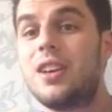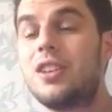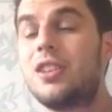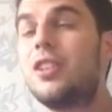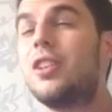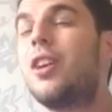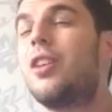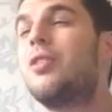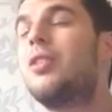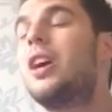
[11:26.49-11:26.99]

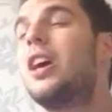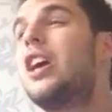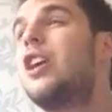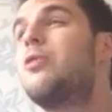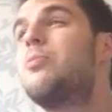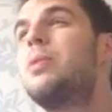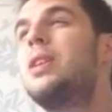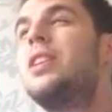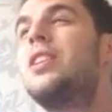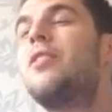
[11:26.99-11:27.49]
You know,
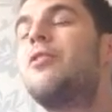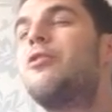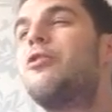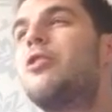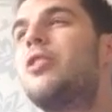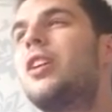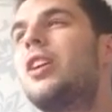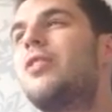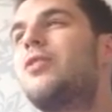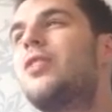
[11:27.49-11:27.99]
it'd be
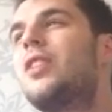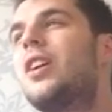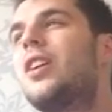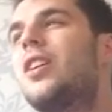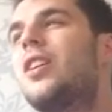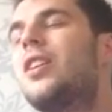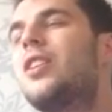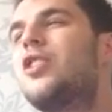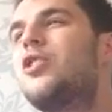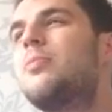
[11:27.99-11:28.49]
different if
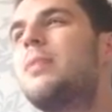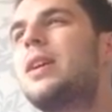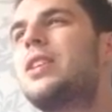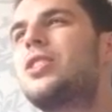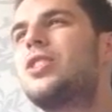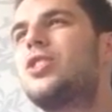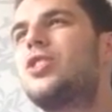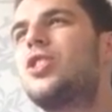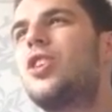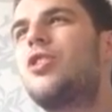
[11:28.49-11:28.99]
the
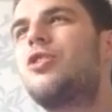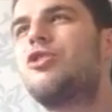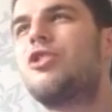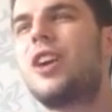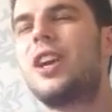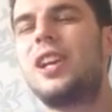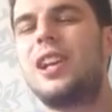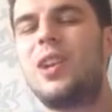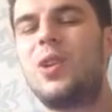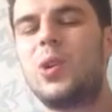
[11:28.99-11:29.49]
Eubanks had shown
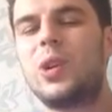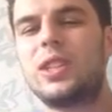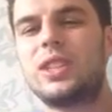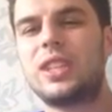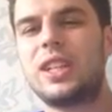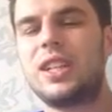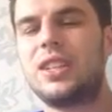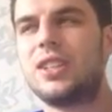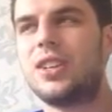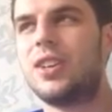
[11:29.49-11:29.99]
great
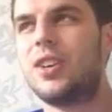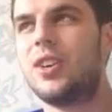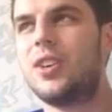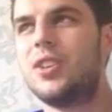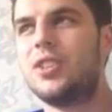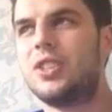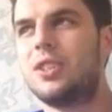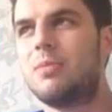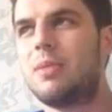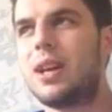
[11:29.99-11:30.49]
loyalty to the
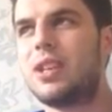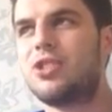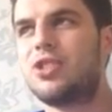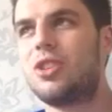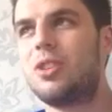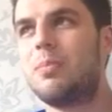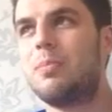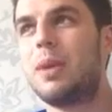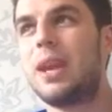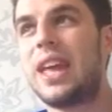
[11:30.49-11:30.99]
Hearns and
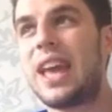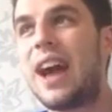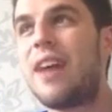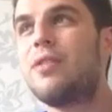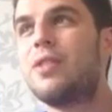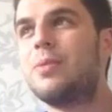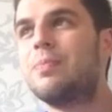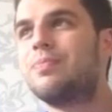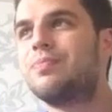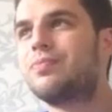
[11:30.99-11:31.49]
Matchroom, but they
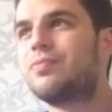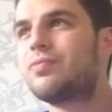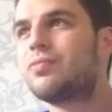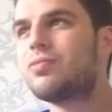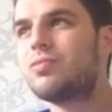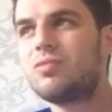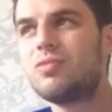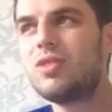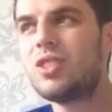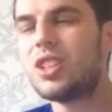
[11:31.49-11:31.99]
haven't.
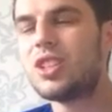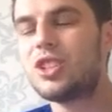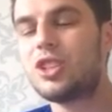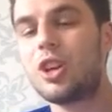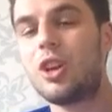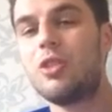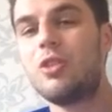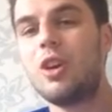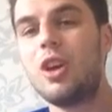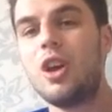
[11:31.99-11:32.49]

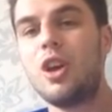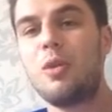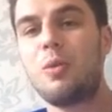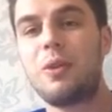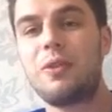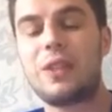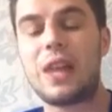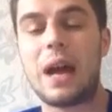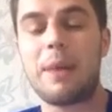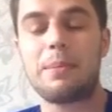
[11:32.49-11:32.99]
So
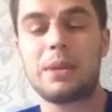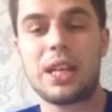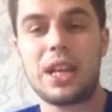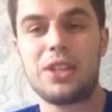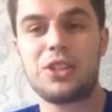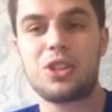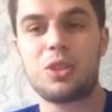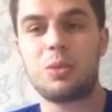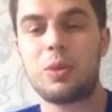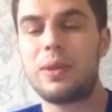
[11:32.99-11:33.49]
with that
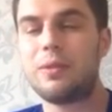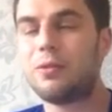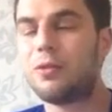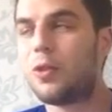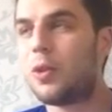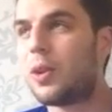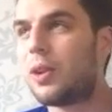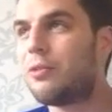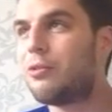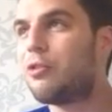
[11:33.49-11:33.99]
potential
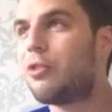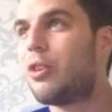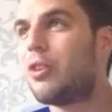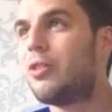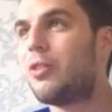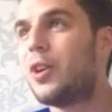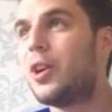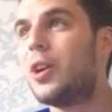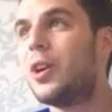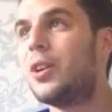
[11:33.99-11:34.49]
windfall in front
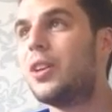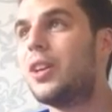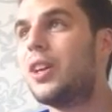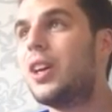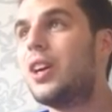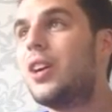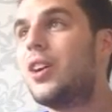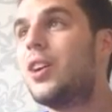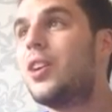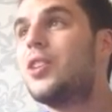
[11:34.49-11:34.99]
of Hearn,
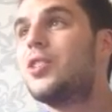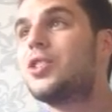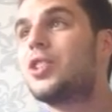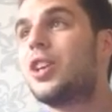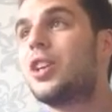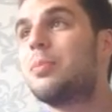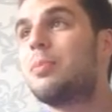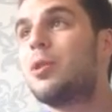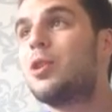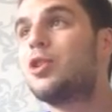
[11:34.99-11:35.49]
Hearn's
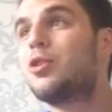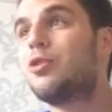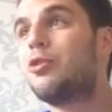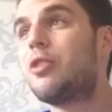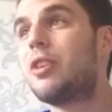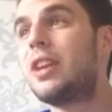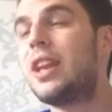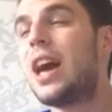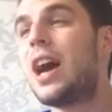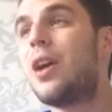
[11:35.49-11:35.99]
going to push
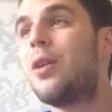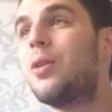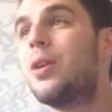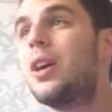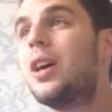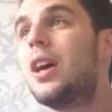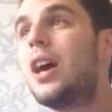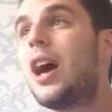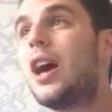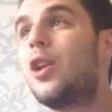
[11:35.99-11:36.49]
for it now.
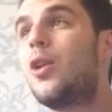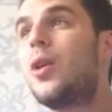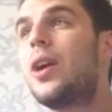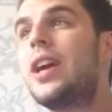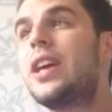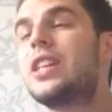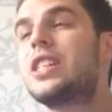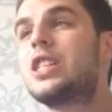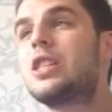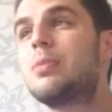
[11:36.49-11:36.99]
And
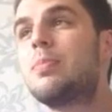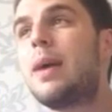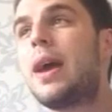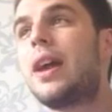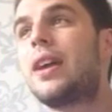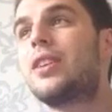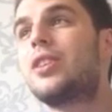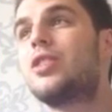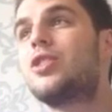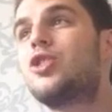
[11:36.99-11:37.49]
I
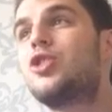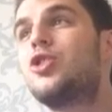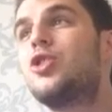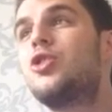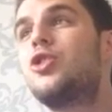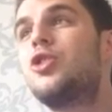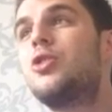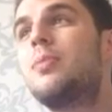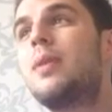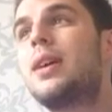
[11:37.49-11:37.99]
expect that
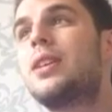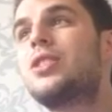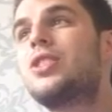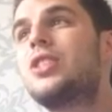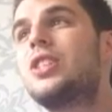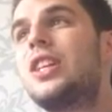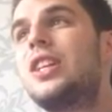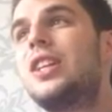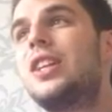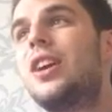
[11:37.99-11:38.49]
should Eubanks
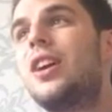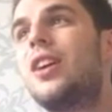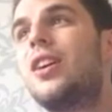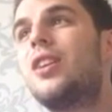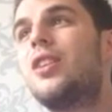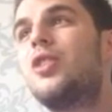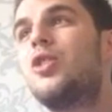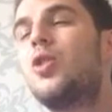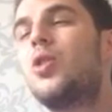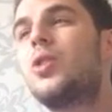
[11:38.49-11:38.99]
Senior
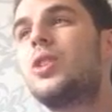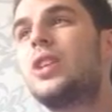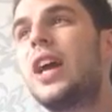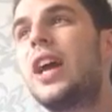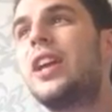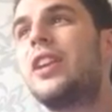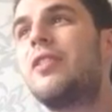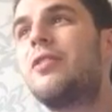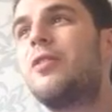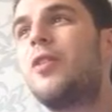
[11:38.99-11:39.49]
not
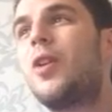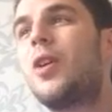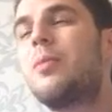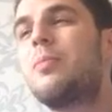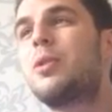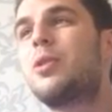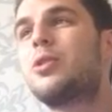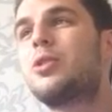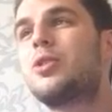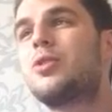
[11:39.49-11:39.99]
take the fight
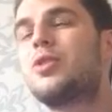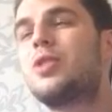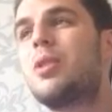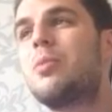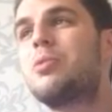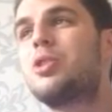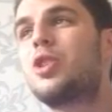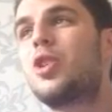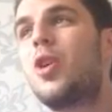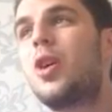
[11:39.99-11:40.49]
because of
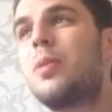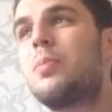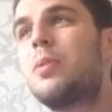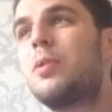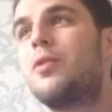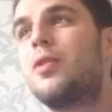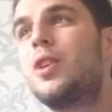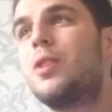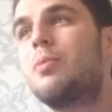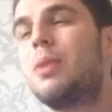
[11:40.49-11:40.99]
some Sky
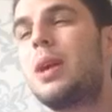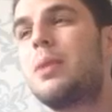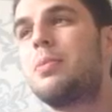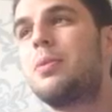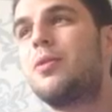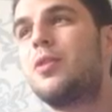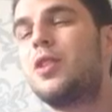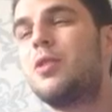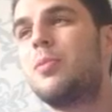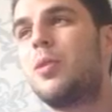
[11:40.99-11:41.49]

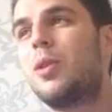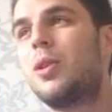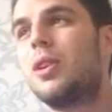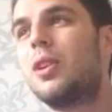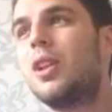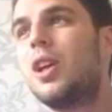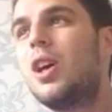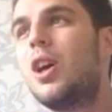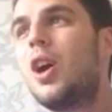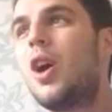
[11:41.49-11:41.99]
pay-per-view model,